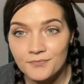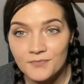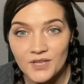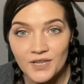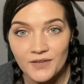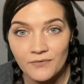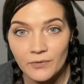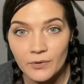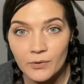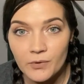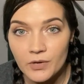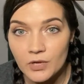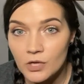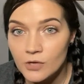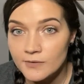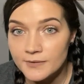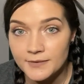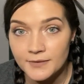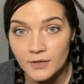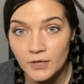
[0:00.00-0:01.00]
if we were
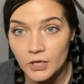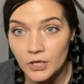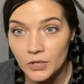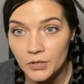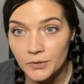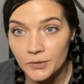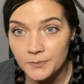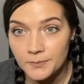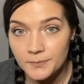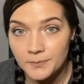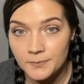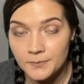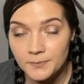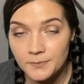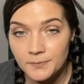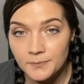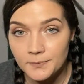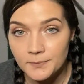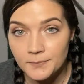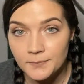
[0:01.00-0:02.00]
closer, girl.
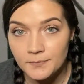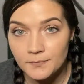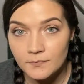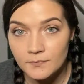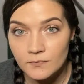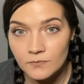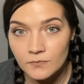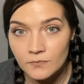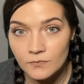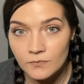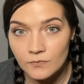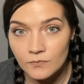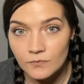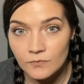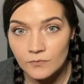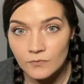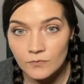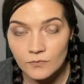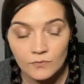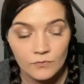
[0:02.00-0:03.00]
Where is she?
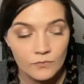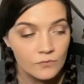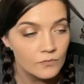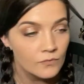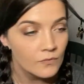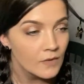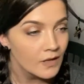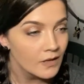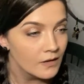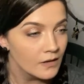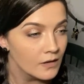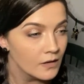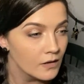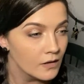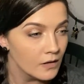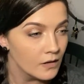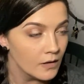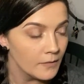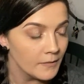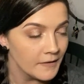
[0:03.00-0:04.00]

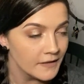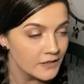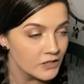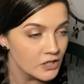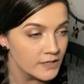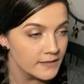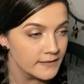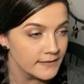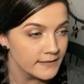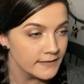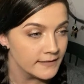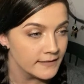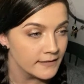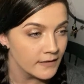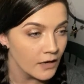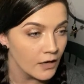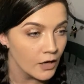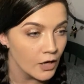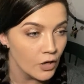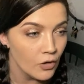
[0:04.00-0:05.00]
Um, I think she's
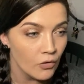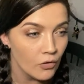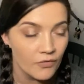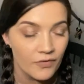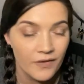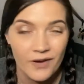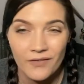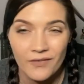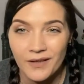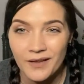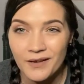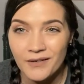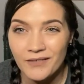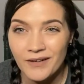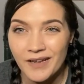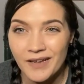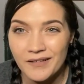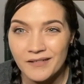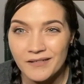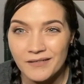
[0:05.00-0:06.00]
uh, North Carolina,
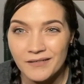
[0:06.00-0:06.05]
right?